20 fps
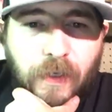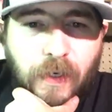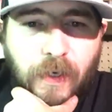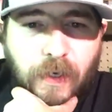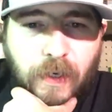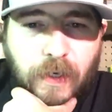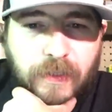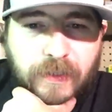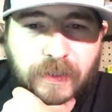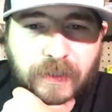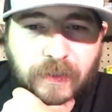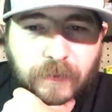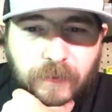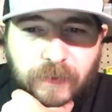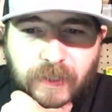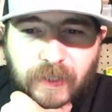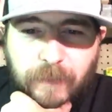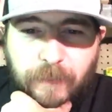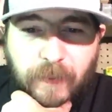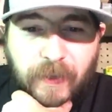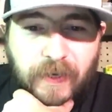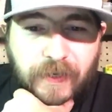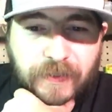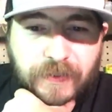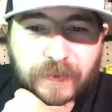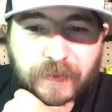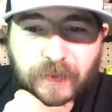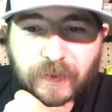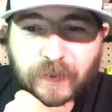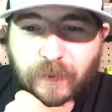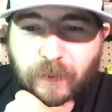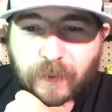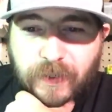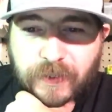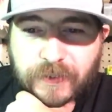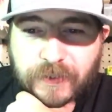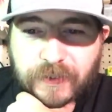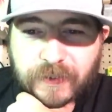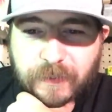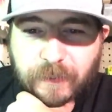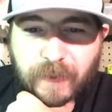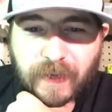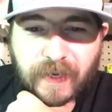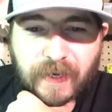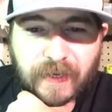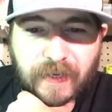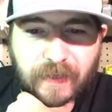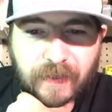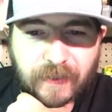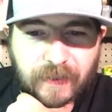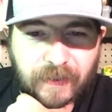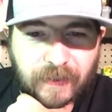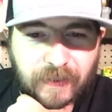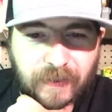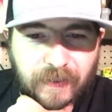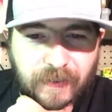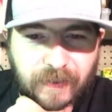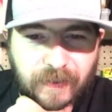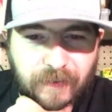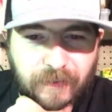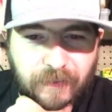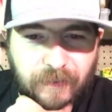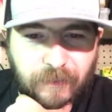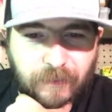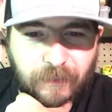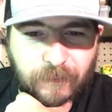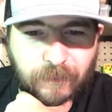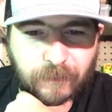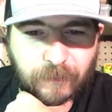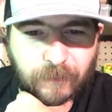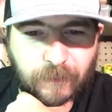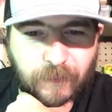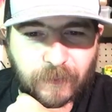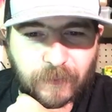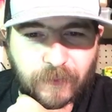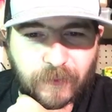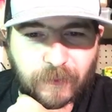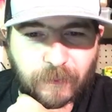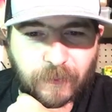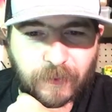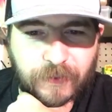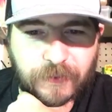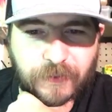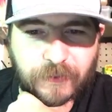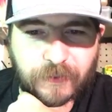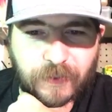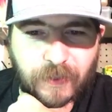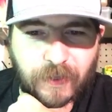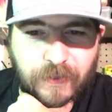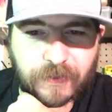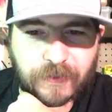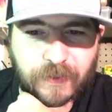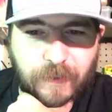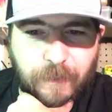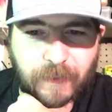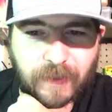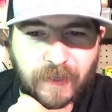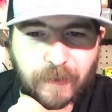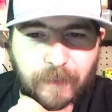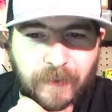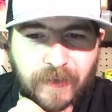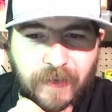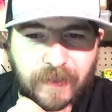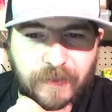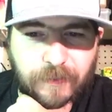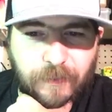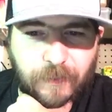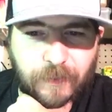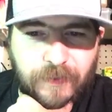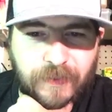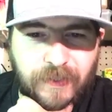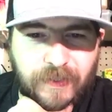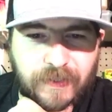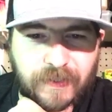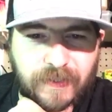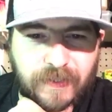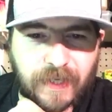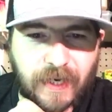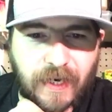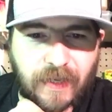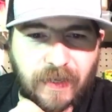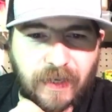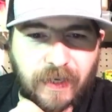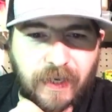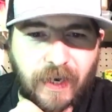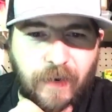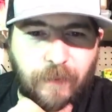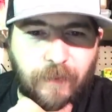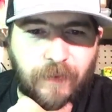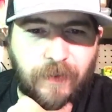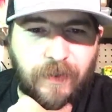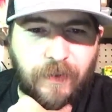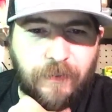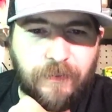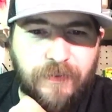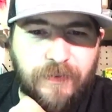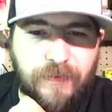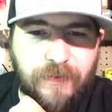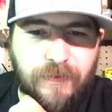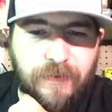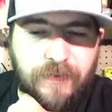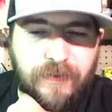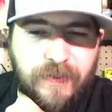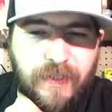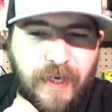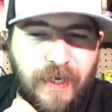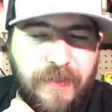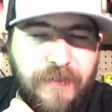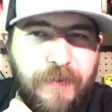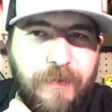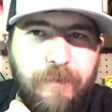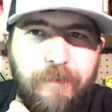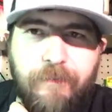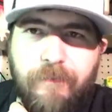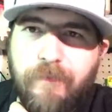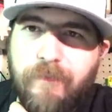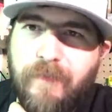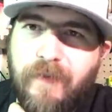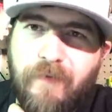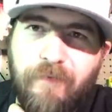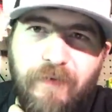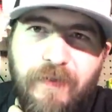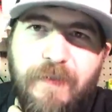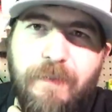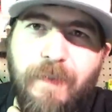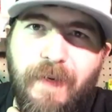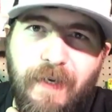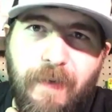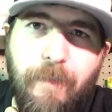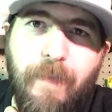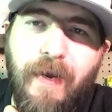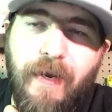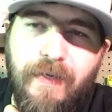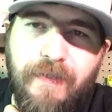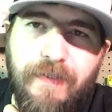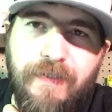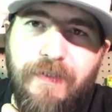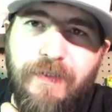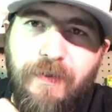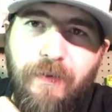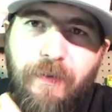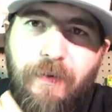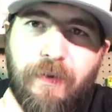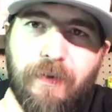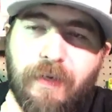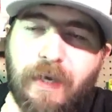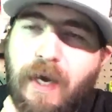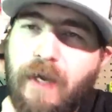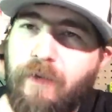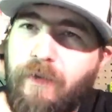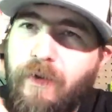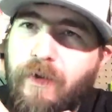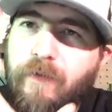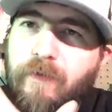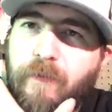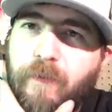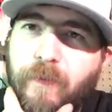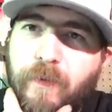Oh, I'm gonna keep answering questions. Man, wondering, what is your thoughts on the Mega Bass 110 Silent? I got one to go Tyser. If it's Mega Bass, it's good. I love the